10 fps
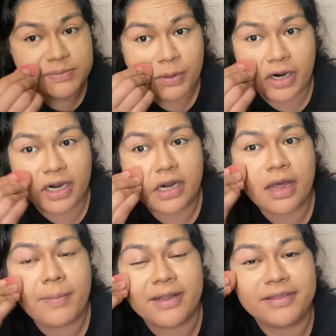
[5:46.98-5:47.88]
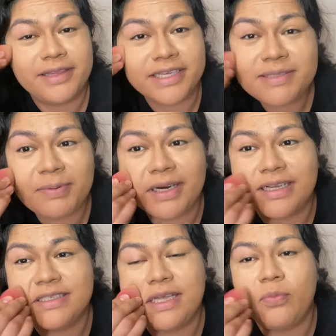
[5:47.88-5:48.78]
part about this
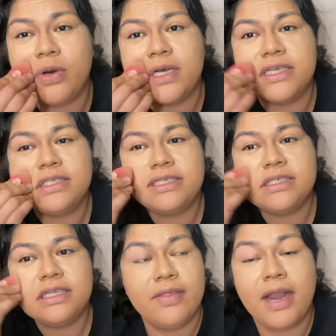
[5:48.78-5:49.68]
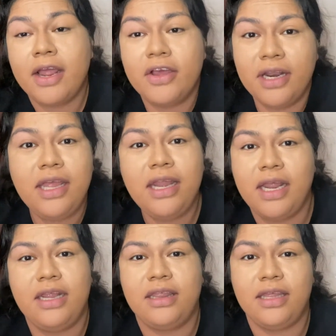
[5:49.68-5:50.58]
pregnancy was that I couldn't eat
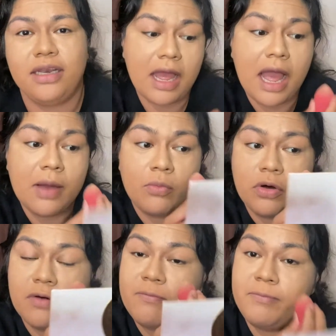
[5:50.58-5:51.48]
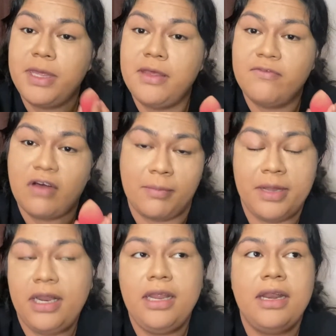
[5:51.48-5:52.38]
anything. I would be
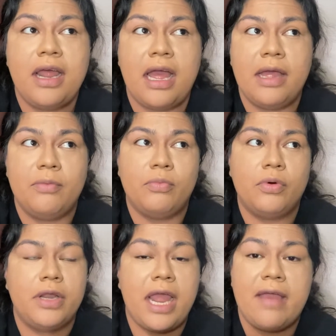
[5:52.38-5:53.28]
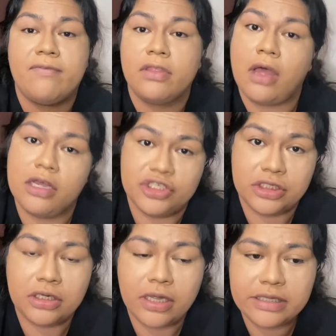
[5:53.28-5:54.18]
vomiting. I would have
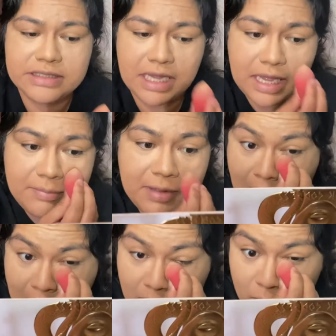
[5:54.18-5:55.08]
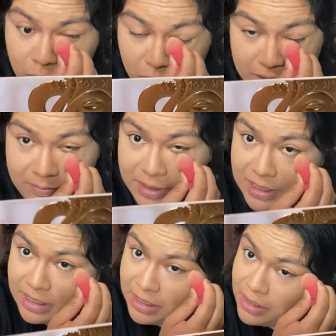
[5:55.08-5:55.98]
nausea all the time. I would be
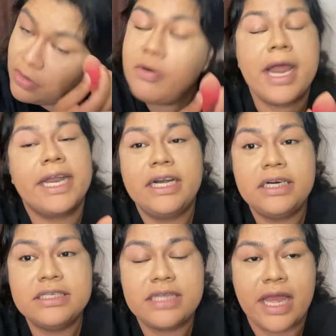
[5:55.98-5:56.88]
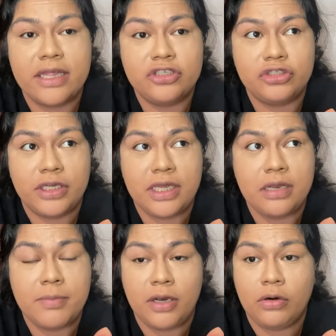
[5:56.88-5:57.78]
eating crackers and
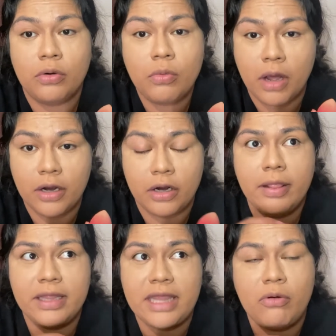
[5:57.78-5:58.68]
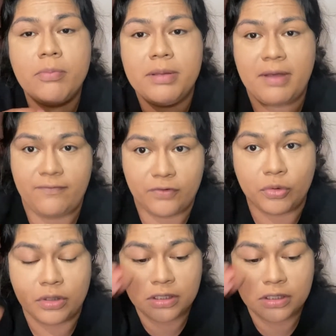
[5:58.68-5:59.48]
drinking mineral water. Like, that would be my food.